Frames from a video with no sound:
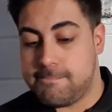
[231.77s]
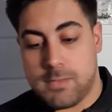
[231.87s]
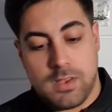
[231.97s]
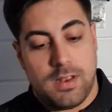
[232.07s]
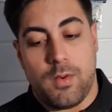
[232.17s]

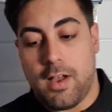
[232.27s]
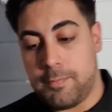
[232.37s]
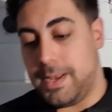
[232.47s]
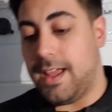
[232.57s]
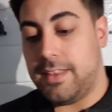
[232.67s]
You know, I've
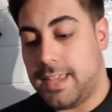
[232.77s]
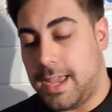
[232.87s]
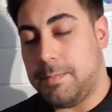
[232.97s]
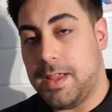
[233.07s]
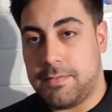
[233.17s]
been out the
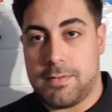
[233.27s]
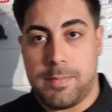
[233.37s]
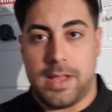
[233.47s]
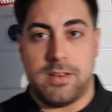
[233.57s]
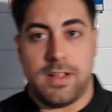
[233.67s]
game now for
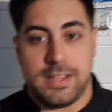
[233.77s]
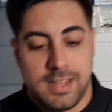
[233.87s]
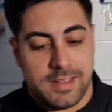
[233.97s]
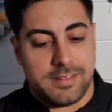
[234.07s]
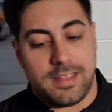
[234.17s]
about 9
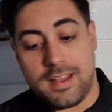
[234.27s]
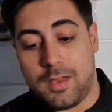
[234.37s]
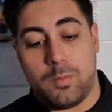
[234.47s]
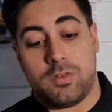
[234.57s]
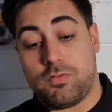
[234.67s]
years, and I
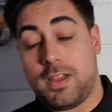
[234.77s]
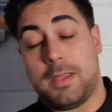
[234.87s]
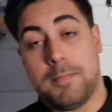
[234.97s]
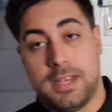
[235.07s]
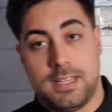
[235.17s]
was
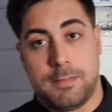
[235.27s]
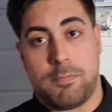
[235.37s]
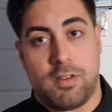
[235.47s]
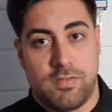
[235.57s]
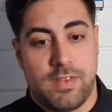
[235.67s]
recommended the
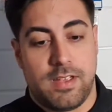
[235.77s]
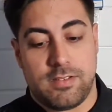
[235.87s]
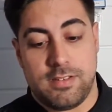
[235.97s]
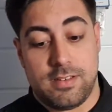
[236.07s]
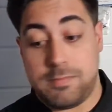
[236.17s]
brush
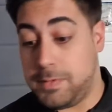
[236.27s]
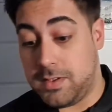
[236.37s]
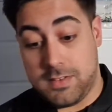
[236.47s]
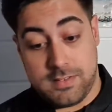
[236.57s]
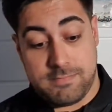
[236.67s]
version just
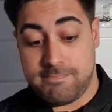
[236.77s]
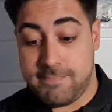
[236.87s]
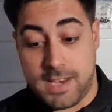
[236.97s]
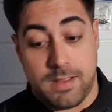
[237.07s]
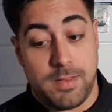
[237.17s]
because,
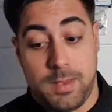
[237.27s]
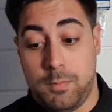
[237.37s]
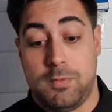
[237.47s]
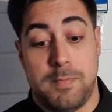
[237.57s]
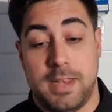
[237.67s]
you know, it
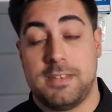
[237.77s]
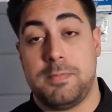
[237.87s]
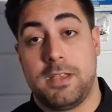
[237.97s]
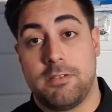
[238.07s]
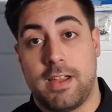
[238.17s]
was meant to
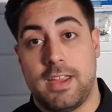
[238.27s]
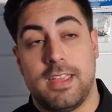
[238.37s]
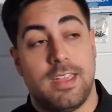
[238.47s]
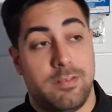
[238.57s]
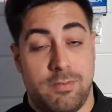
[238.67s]
be great.
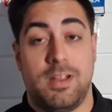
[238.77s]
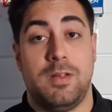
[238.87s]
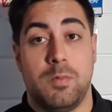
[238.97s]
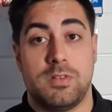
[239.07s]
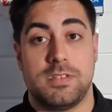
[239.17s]
It really
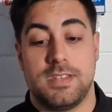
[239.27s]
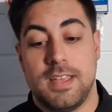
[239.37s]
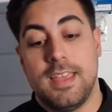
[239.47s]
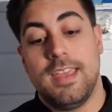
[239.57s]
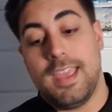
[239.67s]
wasn't,
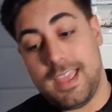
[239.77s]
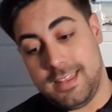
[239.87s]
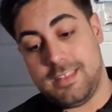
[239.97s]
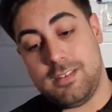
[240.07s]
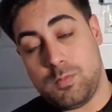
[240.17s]
and
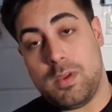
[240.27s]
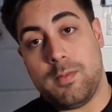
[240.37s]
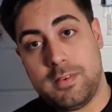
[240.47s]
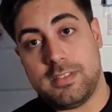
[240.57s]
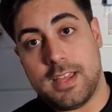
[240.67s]
this is where
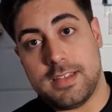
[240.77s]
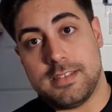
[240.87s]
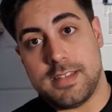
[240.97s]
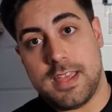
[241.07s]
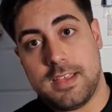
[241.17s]
we stand
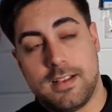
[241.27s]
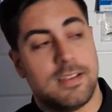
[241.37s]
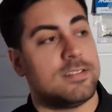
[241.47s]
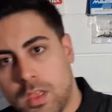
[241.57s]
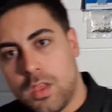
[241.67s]
today, guys.